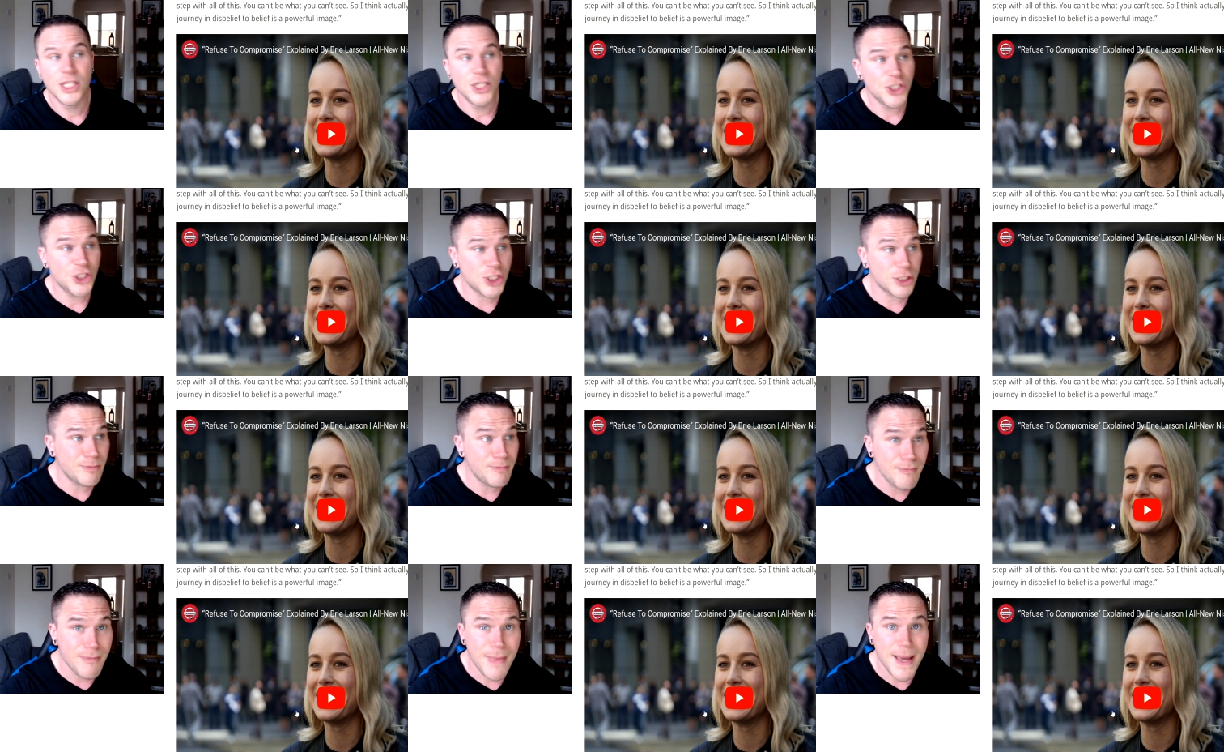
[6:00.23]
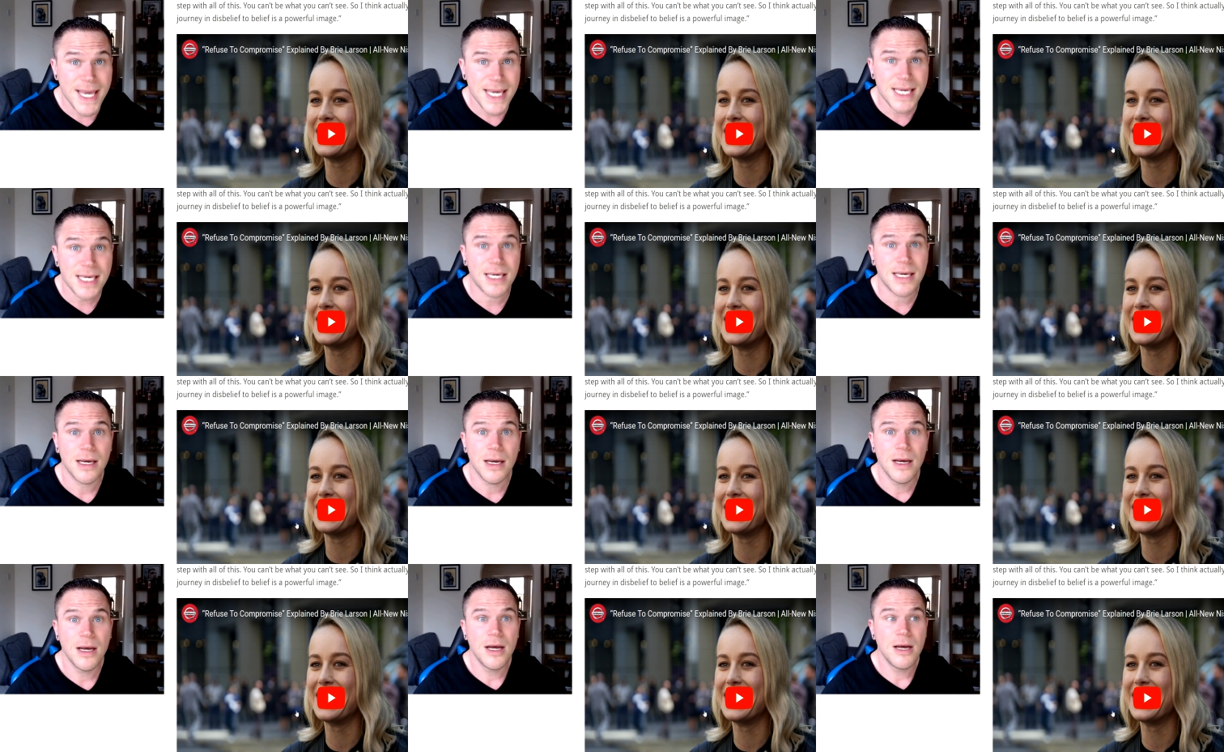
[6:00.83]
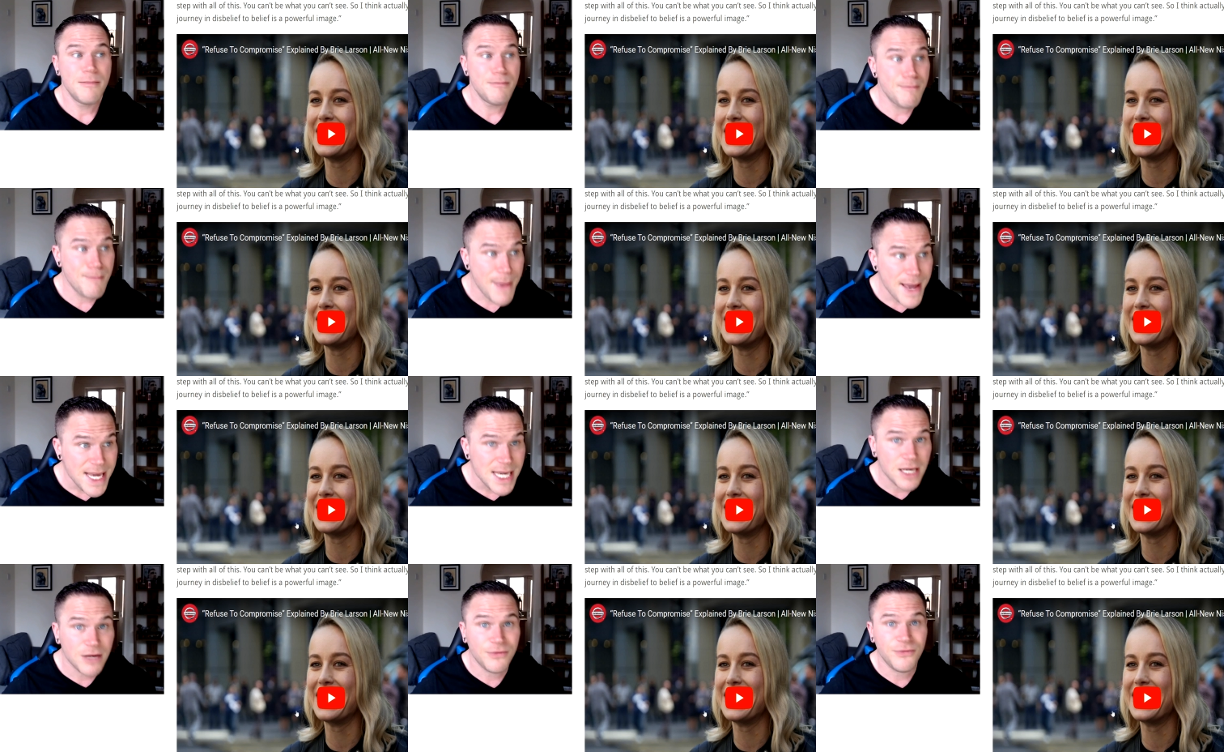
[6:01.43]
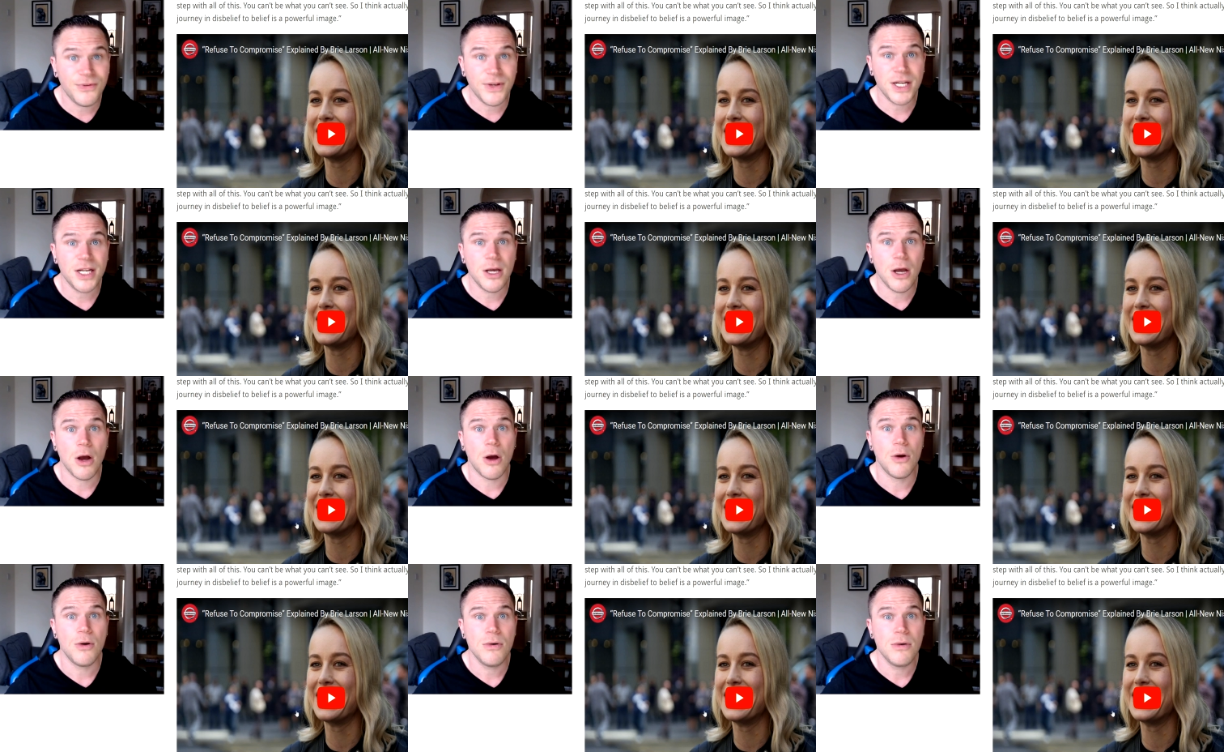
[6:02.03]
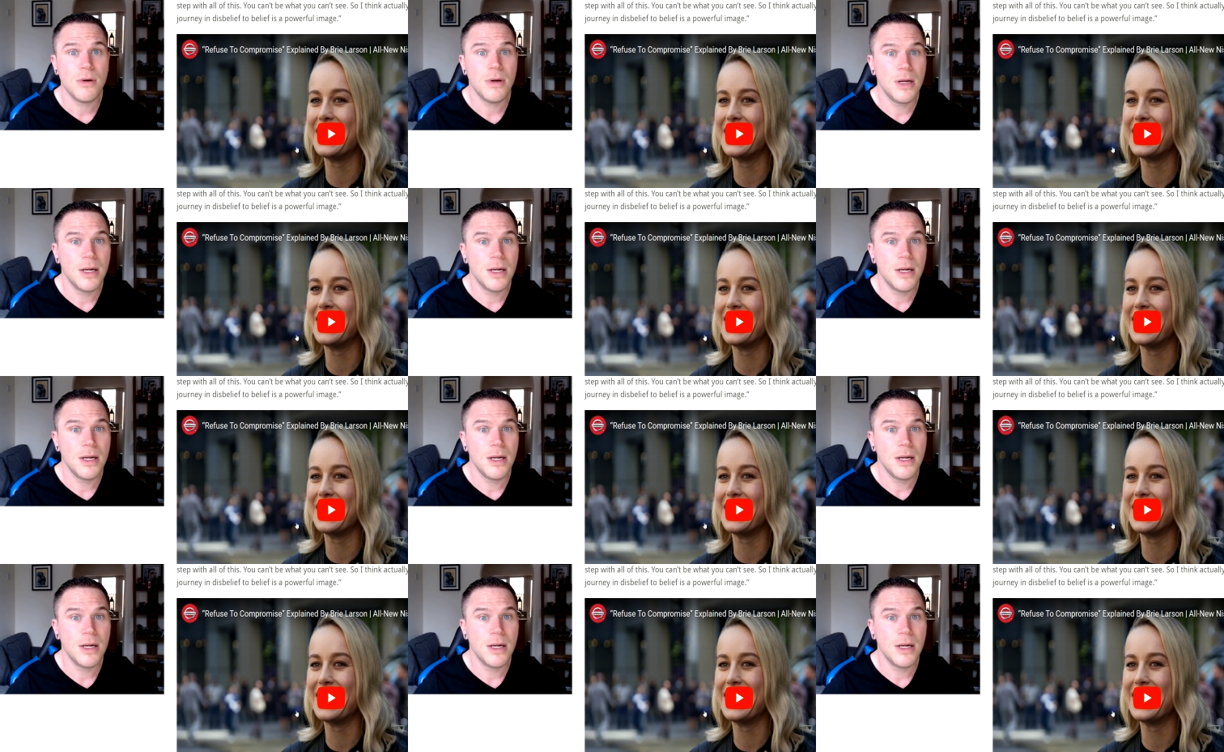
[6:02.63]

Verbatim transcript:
Speaker 1: Just make make a video,